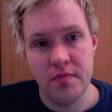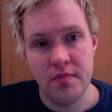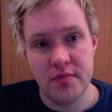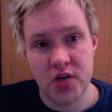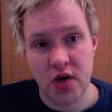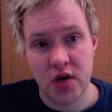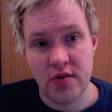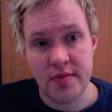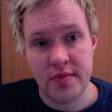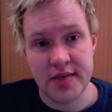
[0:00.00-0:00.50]

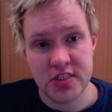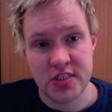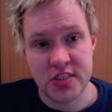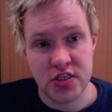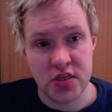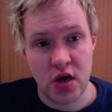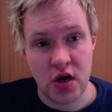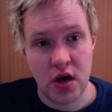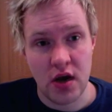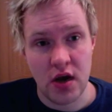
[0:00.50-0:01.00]
direct
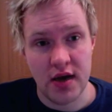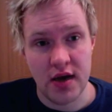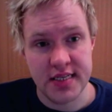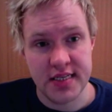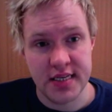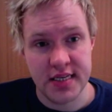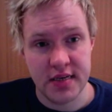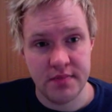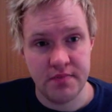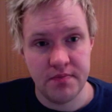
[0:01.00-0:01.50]
messages highlight
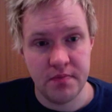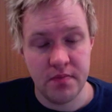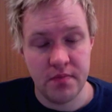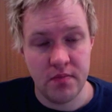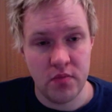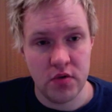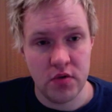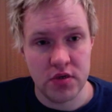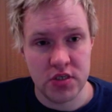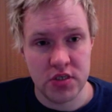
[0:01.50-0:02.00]
in a
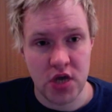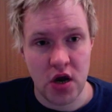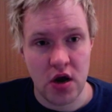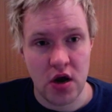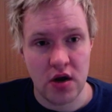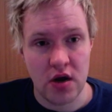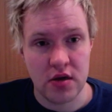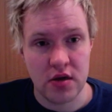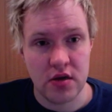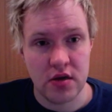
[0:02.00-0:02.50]

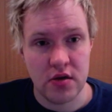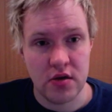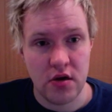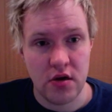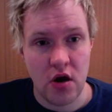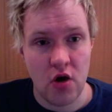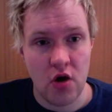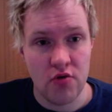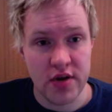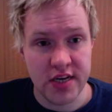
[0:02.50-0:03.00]
dark
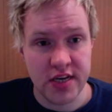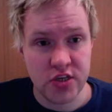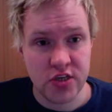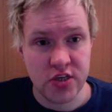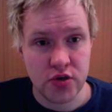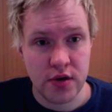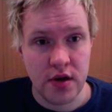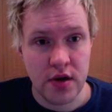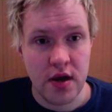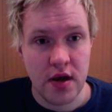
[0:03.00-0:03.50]
orange.
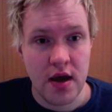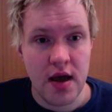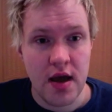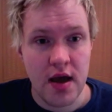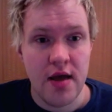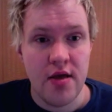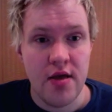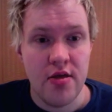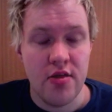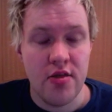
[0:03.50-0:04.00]

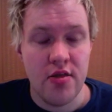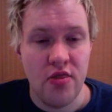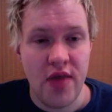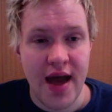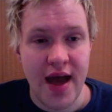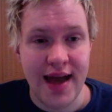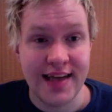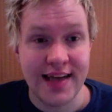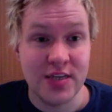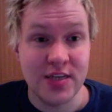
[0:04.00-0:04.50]

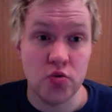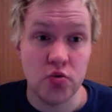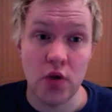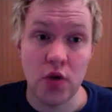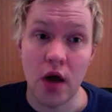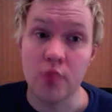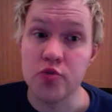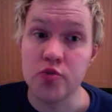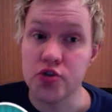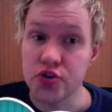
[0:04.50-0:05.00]
That is all
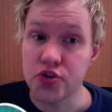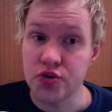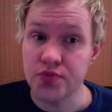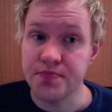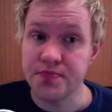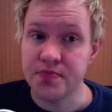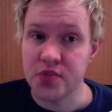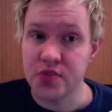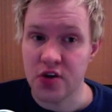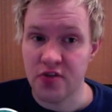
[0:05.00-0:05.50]
optional,
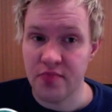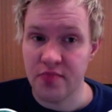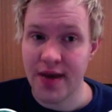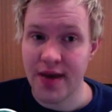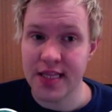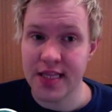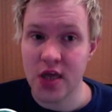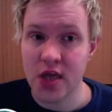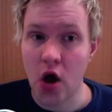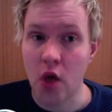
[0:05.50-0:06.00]
so I've
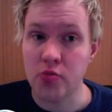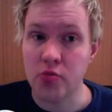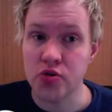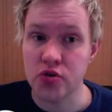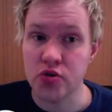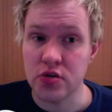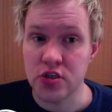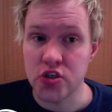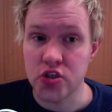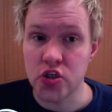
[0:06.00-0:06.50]
made that
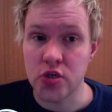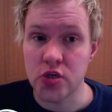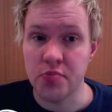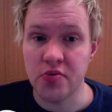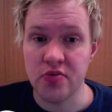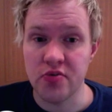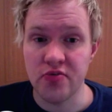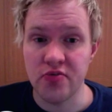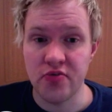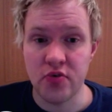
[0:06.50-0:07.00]
optional in
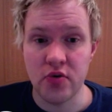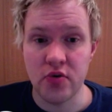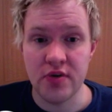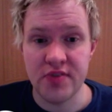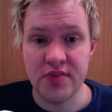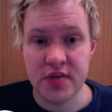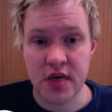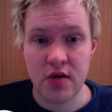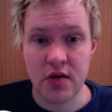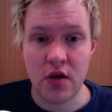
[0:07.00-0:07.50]
2.4. If
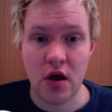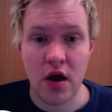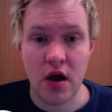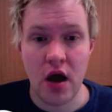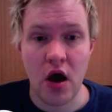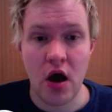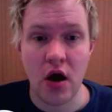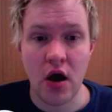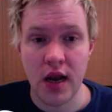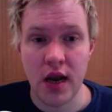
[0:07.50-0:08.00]
you don't like
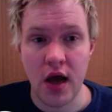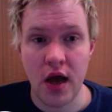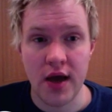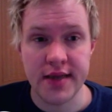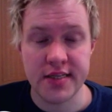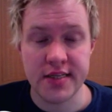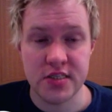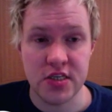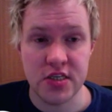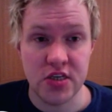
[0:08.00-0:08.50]

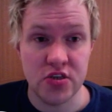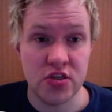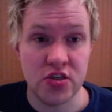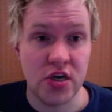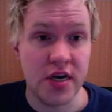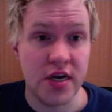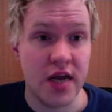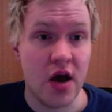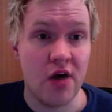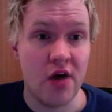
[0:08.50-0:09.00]
highlights, you can
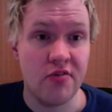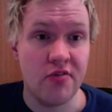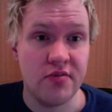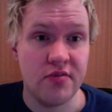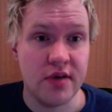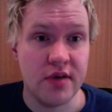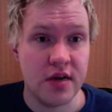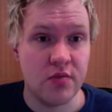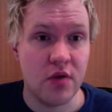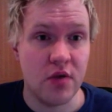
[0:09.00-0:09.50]
turn it off
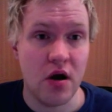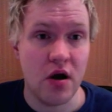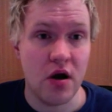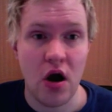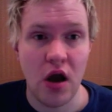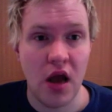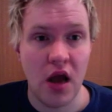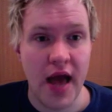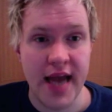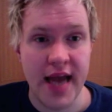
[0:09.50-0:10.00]
and it won't
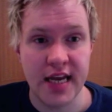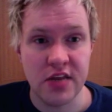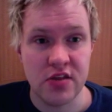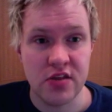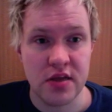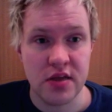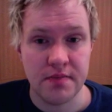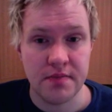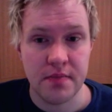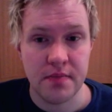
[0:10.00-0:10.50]
highlight
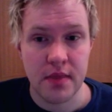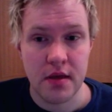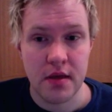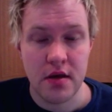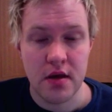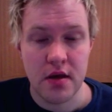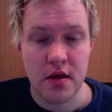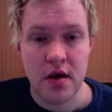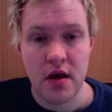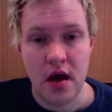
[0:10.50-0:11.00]
anything.
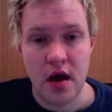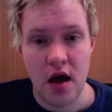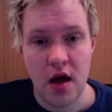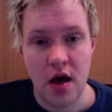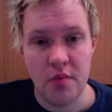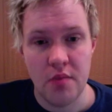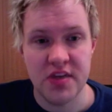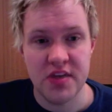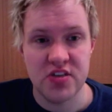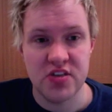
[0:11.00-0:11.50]

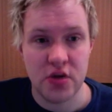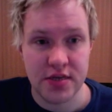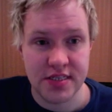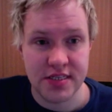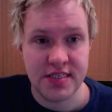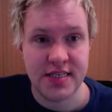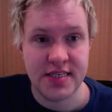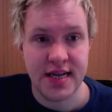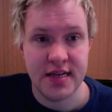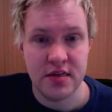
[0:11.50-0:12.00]
It's on as
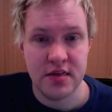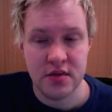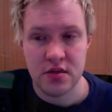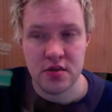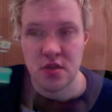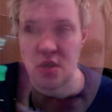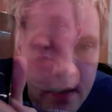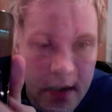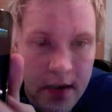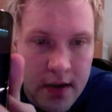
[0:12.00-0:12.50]
standard
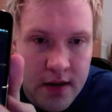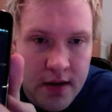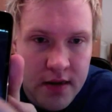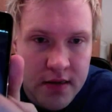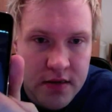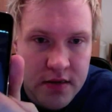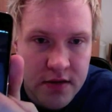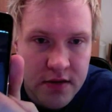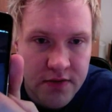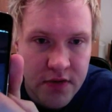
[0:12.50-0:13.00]
though.
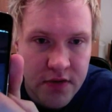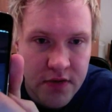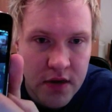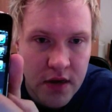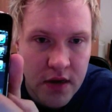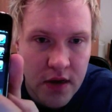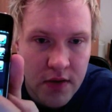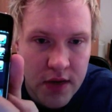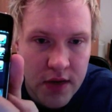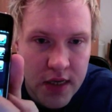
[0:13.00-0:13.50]
So if I
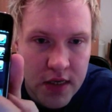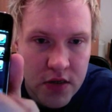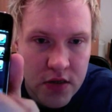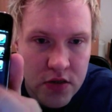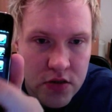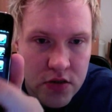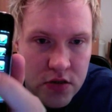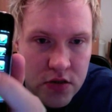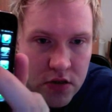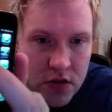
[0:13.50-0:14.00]
go
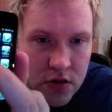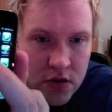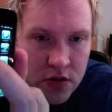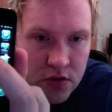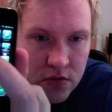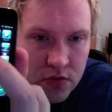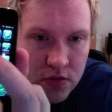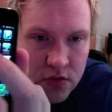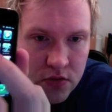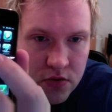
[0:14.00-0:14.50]
into the
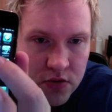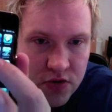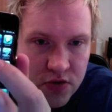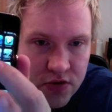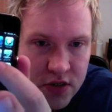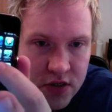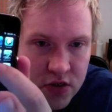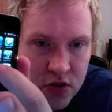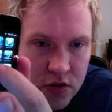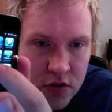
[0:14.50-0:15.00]
new
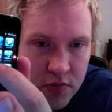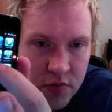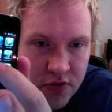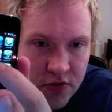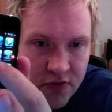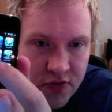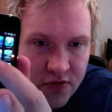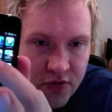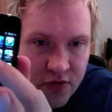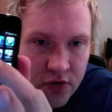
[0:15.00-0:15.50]
tweeterena
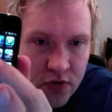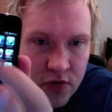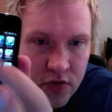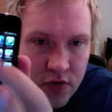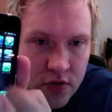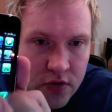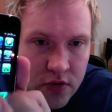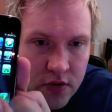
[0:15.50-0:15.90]
2.4,